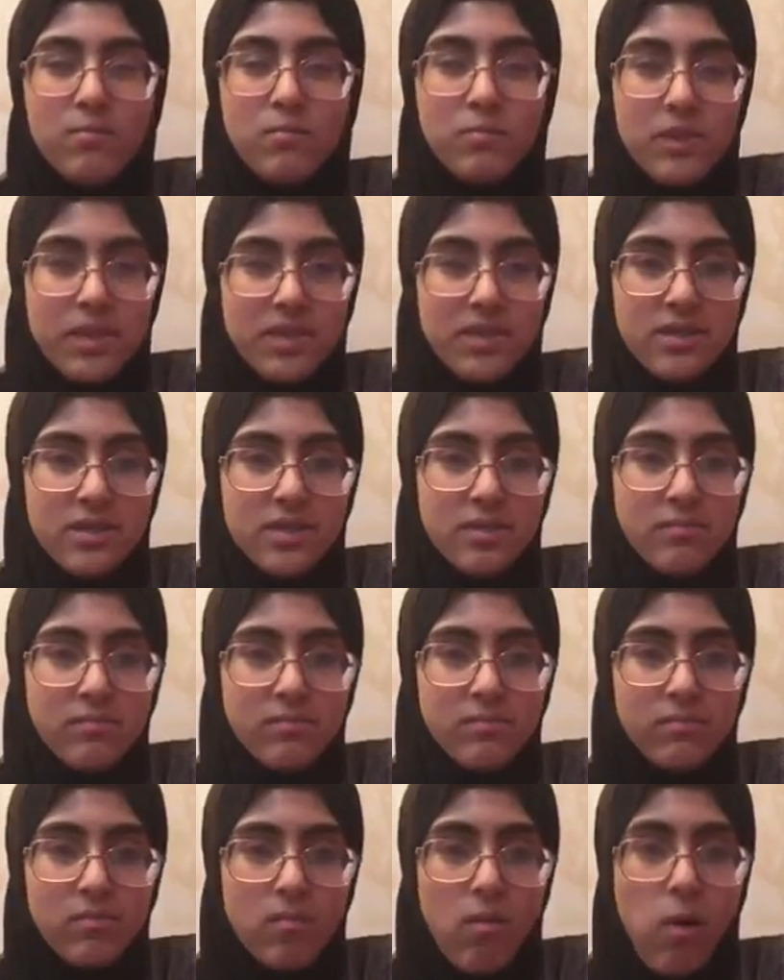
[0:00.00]
Pizza,
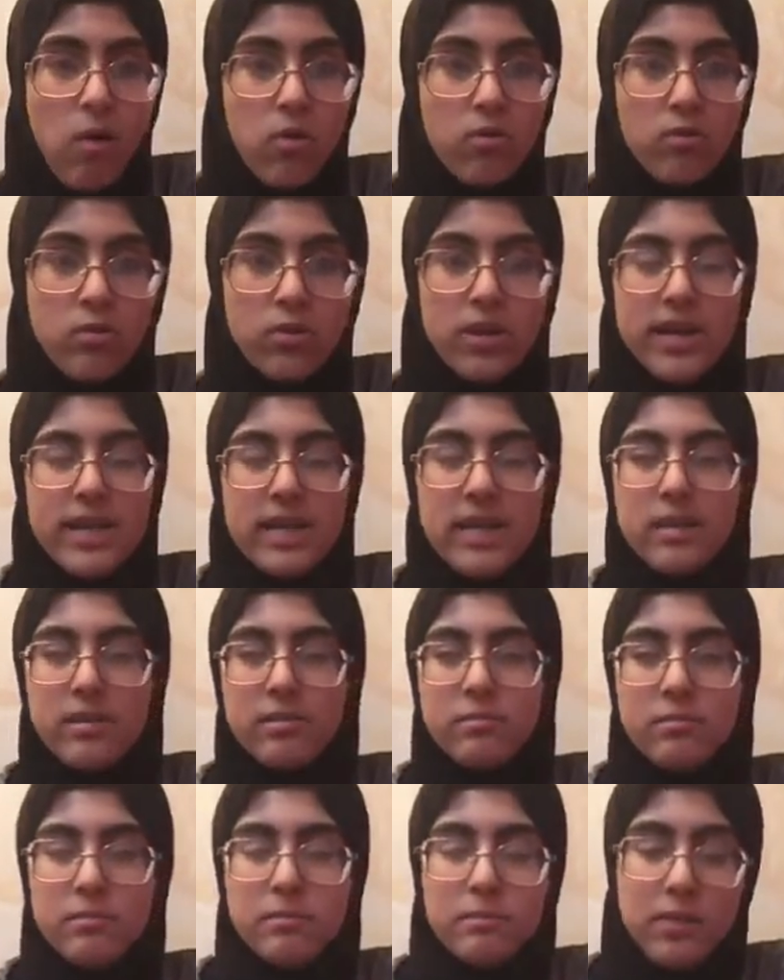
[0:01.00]
or any
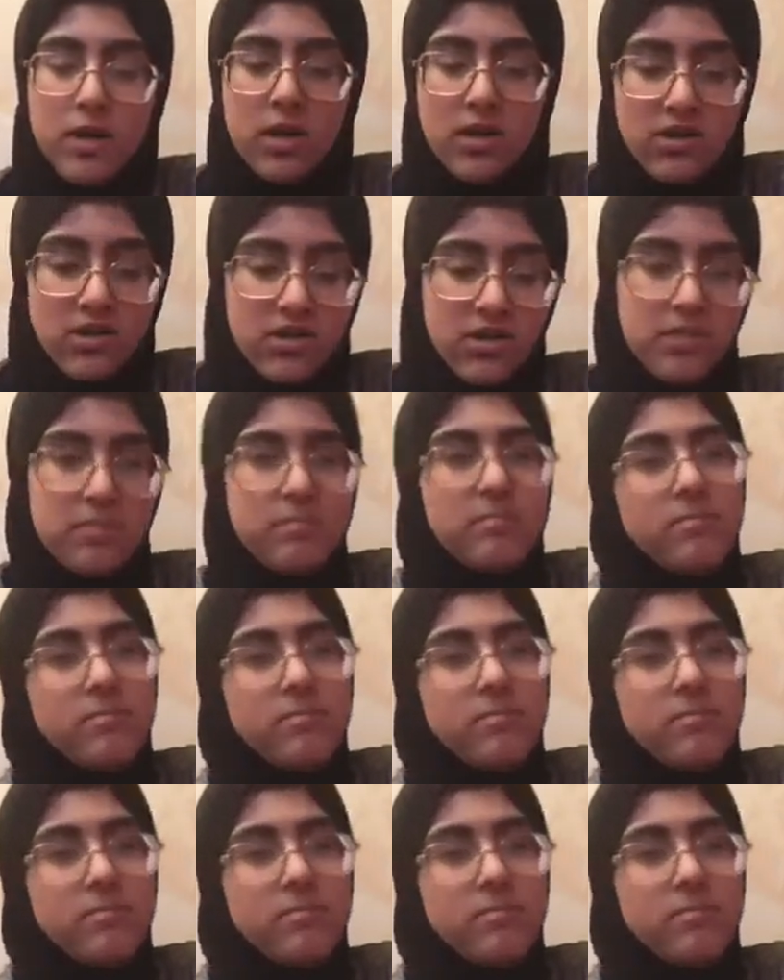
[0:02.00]
pasta.